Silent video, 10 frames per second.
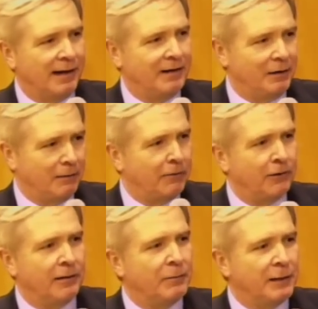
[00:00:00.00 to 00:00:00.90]
you know, following
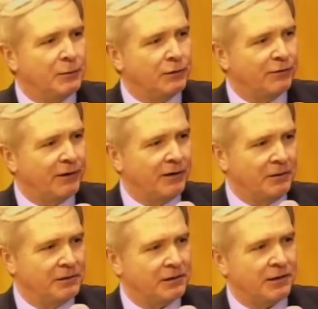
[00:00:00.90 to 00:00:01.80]
people's phones
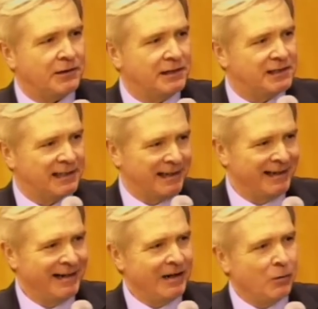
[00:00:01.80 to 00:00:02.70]
to actually see
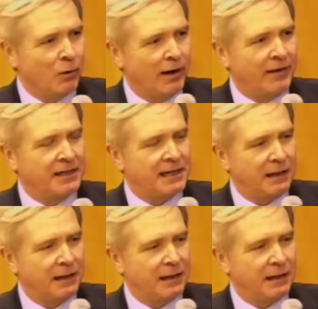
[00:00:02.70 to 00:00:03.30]
where they take the